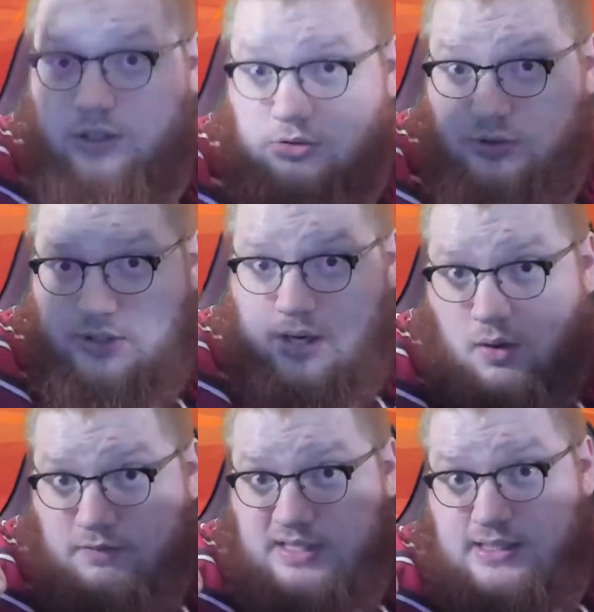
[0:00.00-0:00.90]
You should go
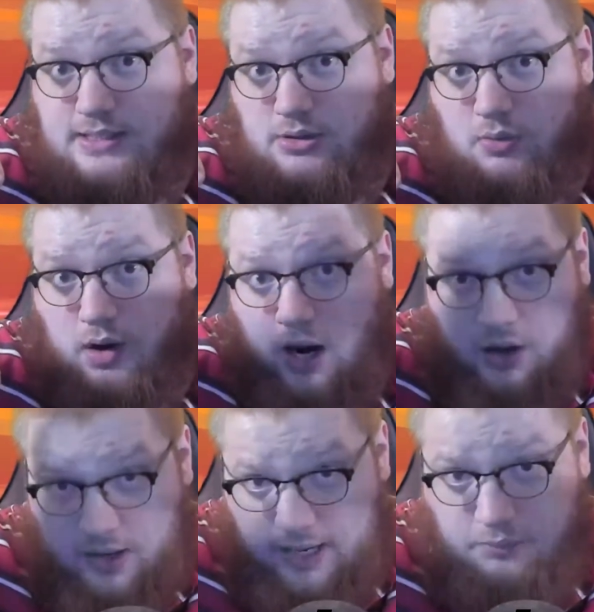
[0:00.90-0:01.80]
over to this
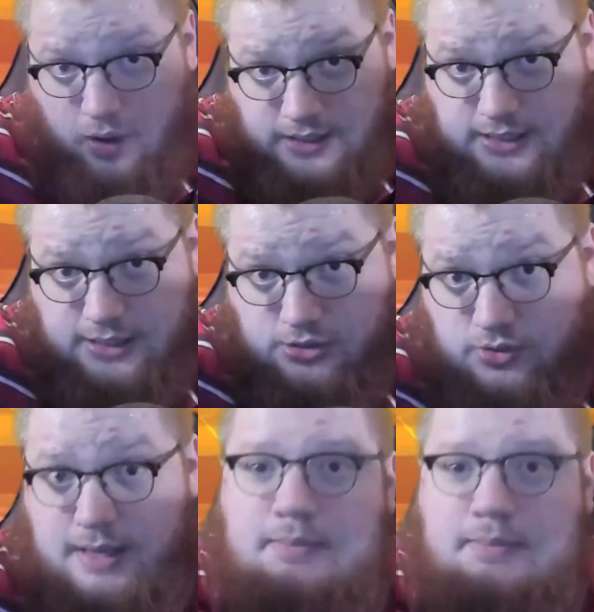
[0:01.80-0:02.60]
URL and watch the stream.